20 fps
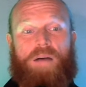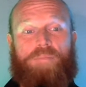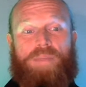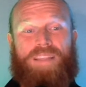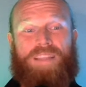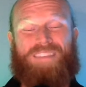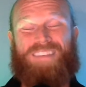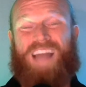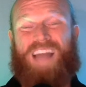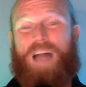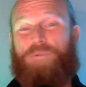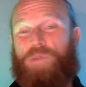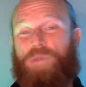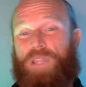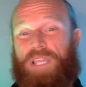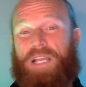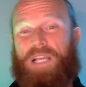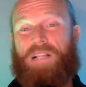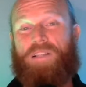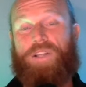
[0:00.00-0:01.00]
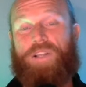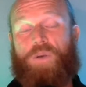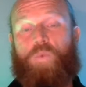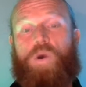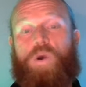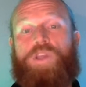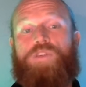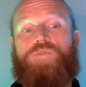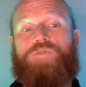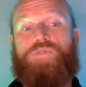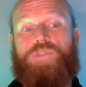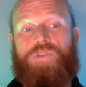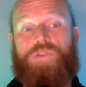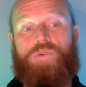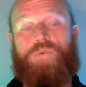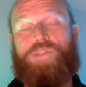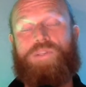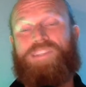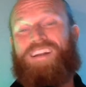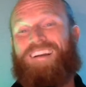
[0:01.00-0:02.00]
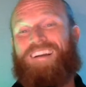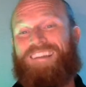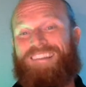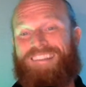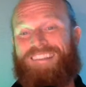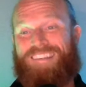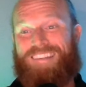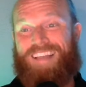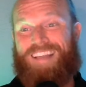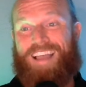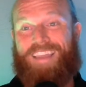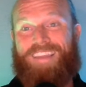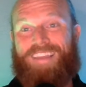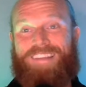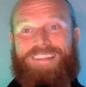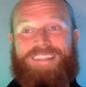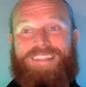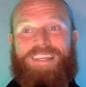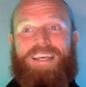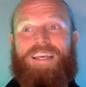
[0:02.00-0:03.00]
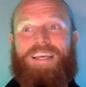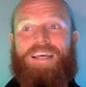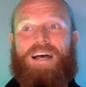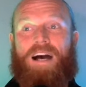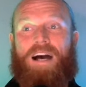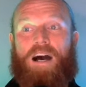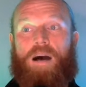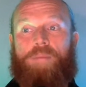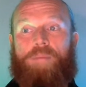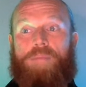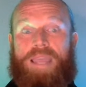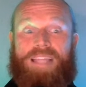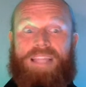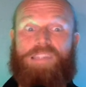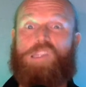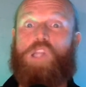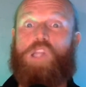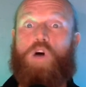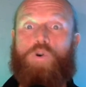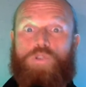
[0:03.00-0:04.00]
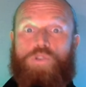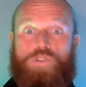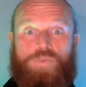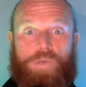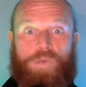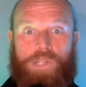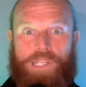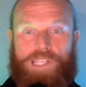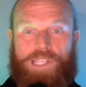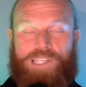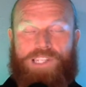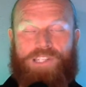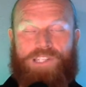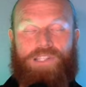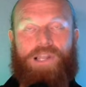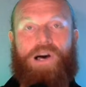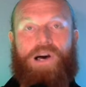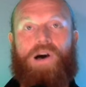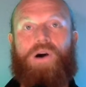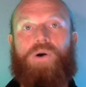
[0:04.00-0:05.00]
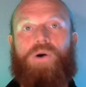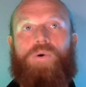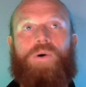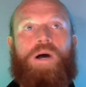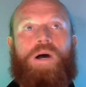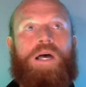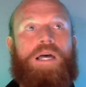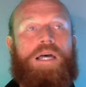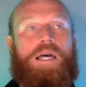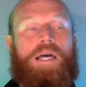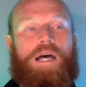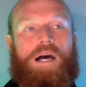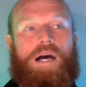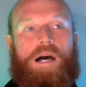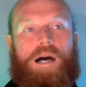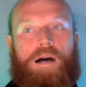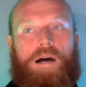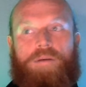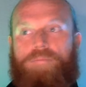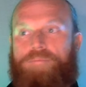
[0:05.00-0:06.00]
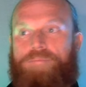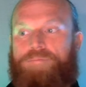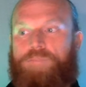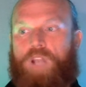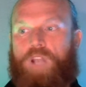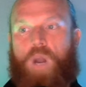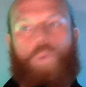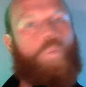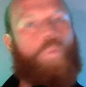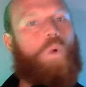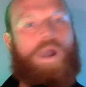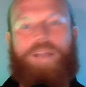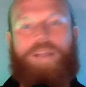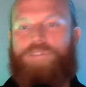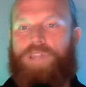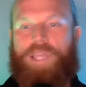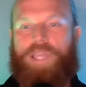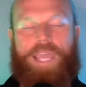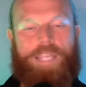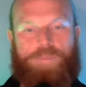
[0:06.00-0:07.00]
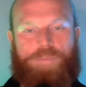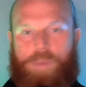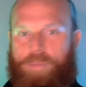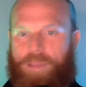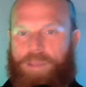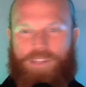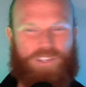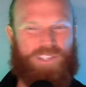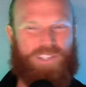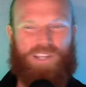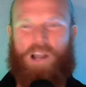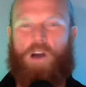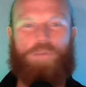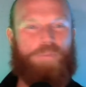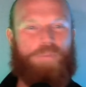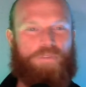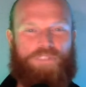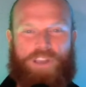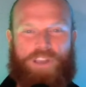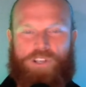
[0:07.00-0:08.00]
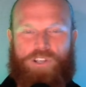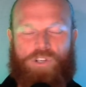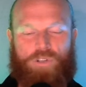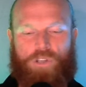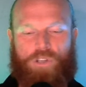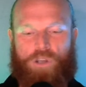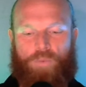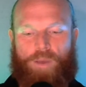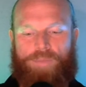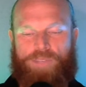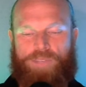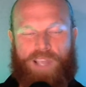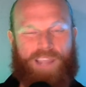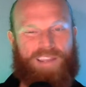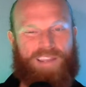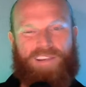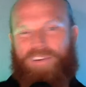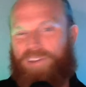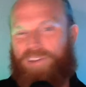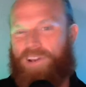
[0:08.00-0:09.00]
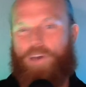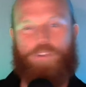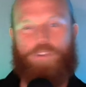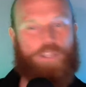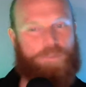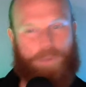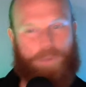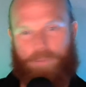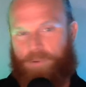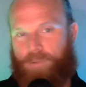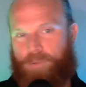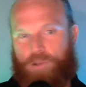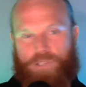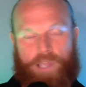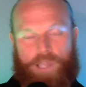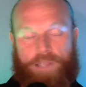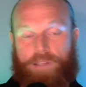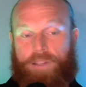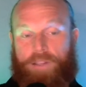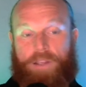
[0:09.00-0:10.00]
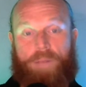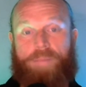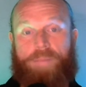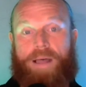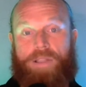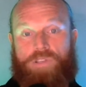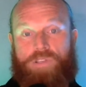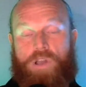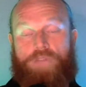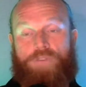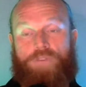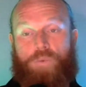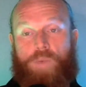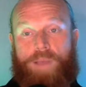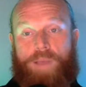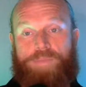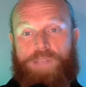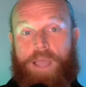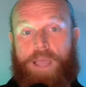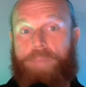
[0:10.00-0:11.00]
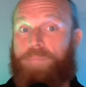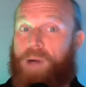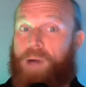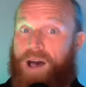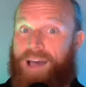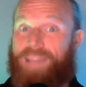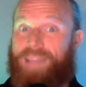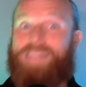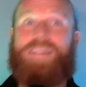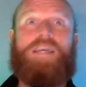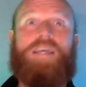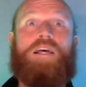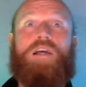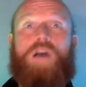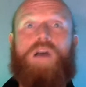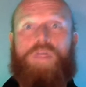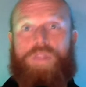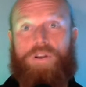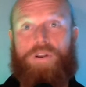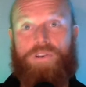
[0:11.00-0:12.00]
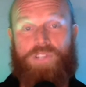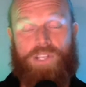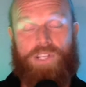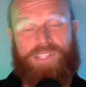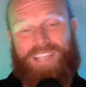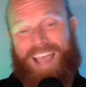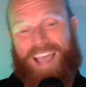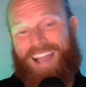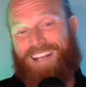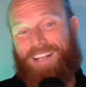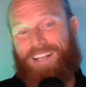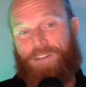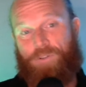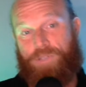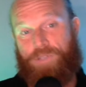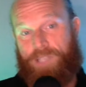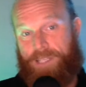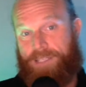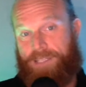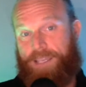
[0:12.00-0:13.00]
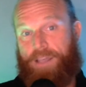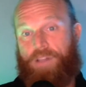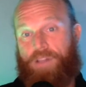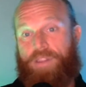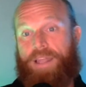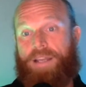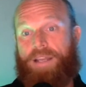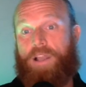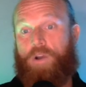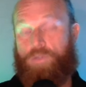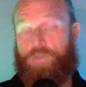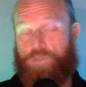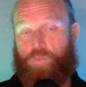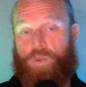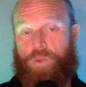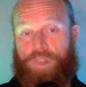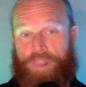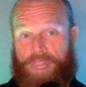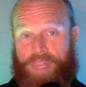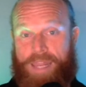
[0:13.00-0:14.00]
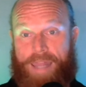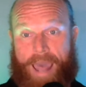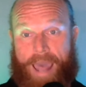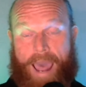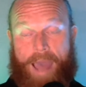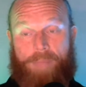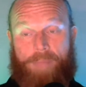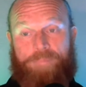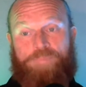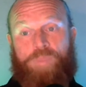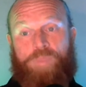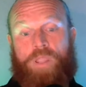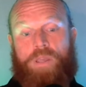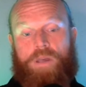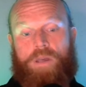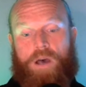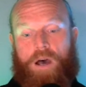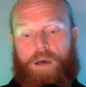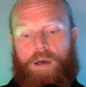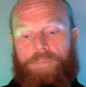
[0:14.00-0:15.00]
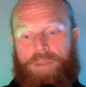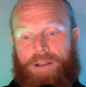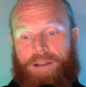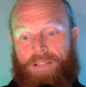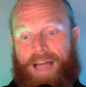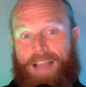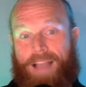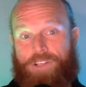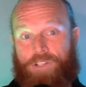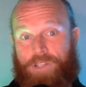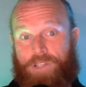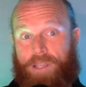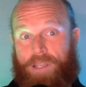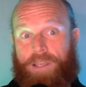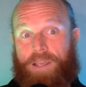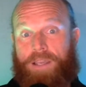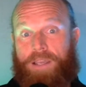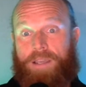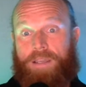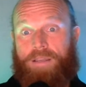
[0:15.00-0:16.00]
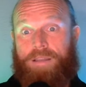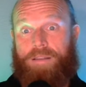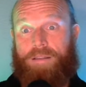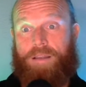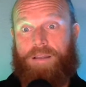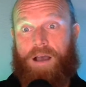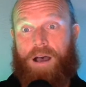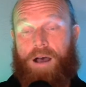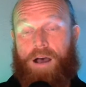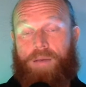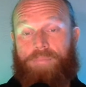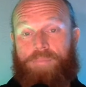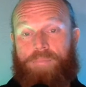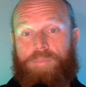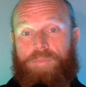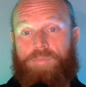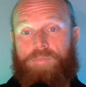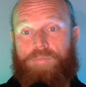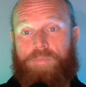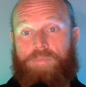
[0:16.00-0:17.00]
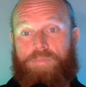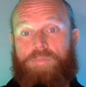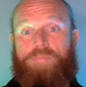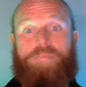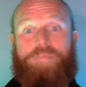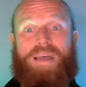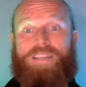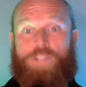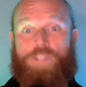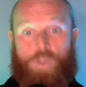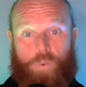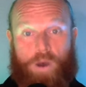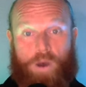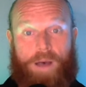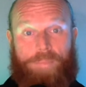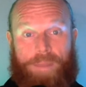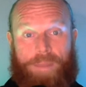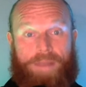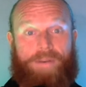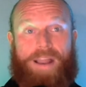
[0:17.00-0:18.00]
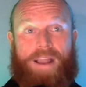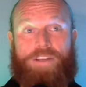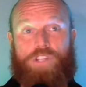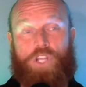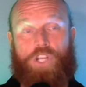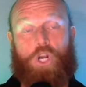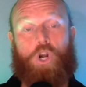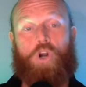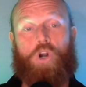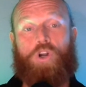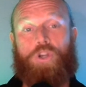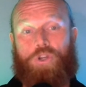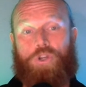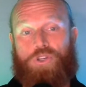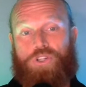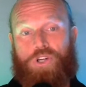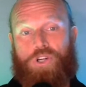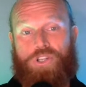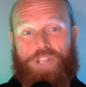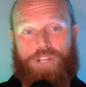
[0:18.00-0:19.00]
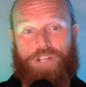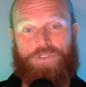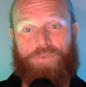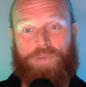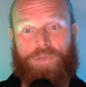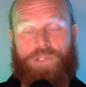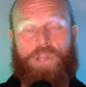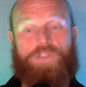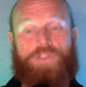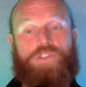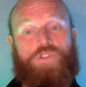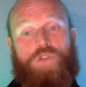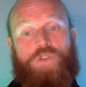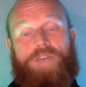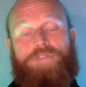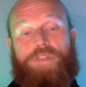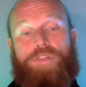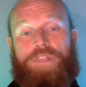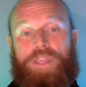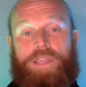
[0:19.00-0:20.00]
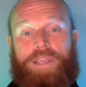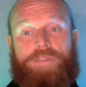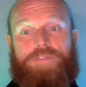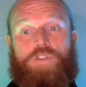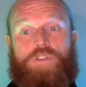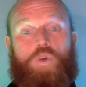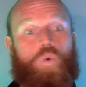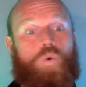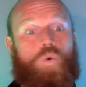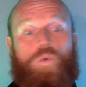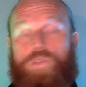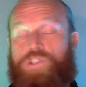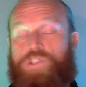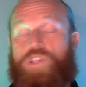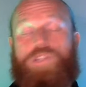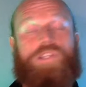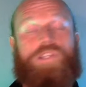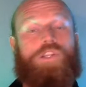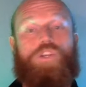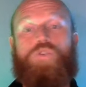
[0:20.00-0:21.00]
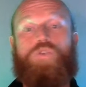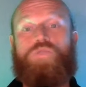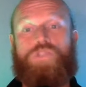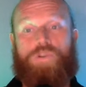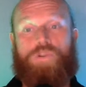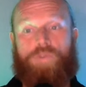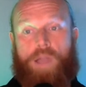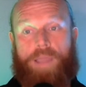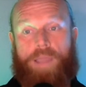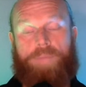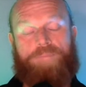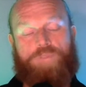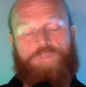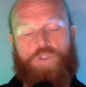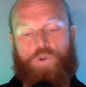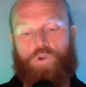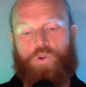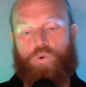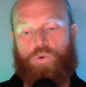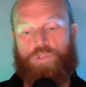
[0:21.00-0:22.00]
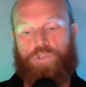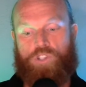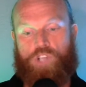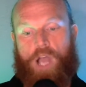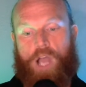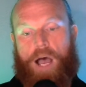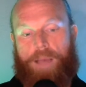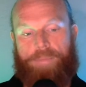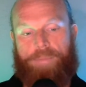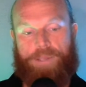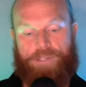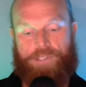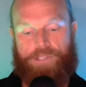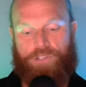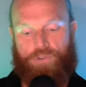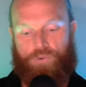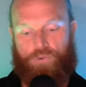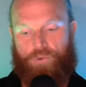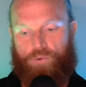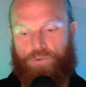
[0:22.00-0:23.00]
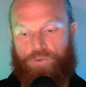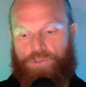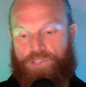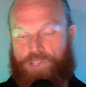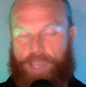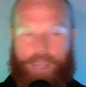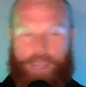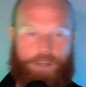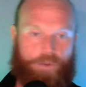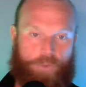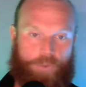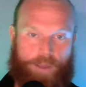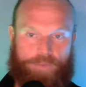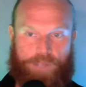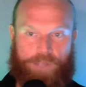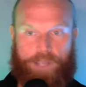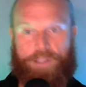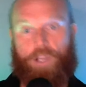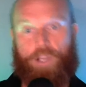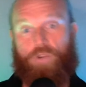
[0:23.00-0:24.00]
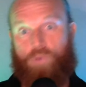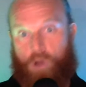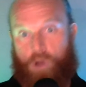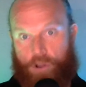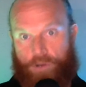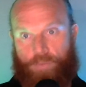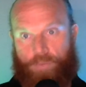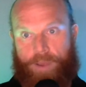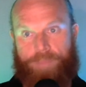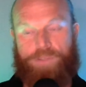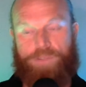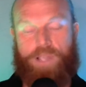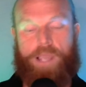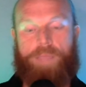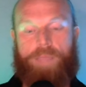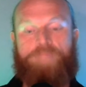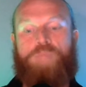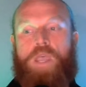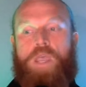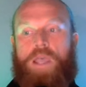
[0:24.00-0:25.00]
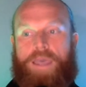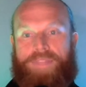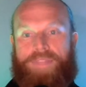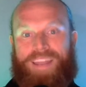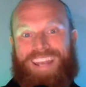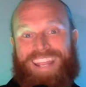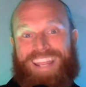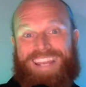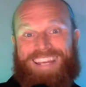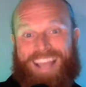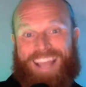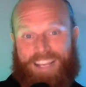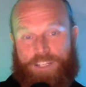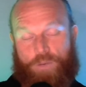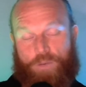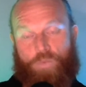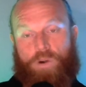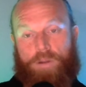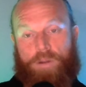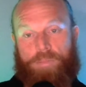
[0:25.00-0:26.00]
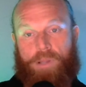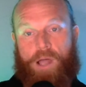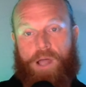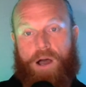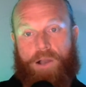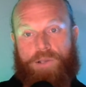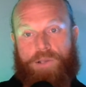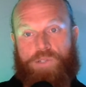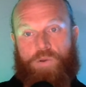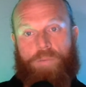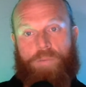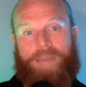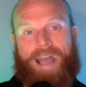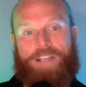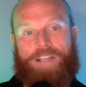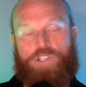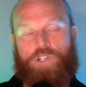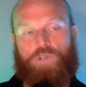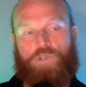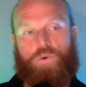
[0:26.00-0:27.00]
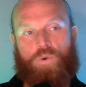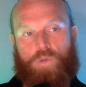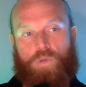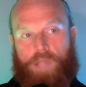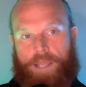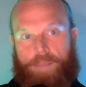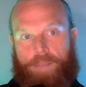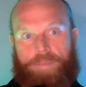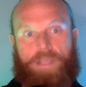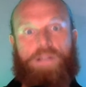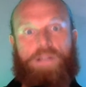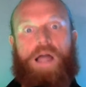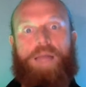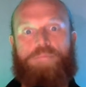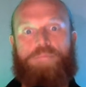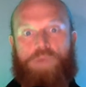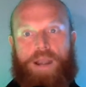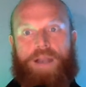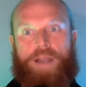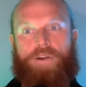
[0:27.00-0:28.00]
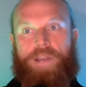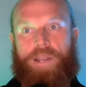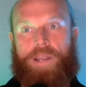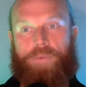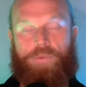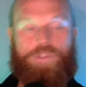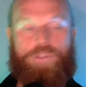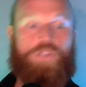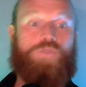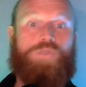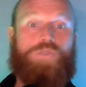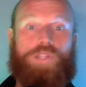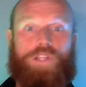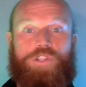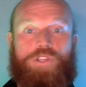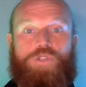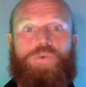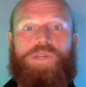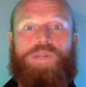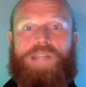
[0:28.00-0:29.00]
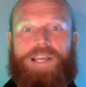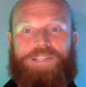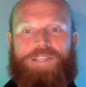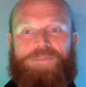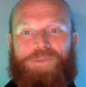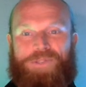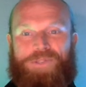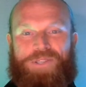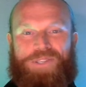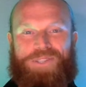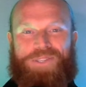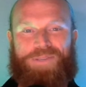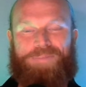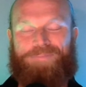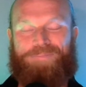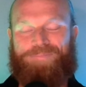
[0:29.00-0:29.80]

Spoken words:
it's not really clear what you do. It's not concise. It loads really slow. Whatever the case may be, it's just an unprofessional looking website. You already know these people are most likely going to bounce off your website, but there's a technical detail that goes within that that'll actually mess you up and actually hurt your search engine results. So you have to think of Google as just a user, right? So Google's job is to scan your website, to crawl your website, and then index it where it belongs. So imagine Google like a big librarian using the Dewey Decimal System.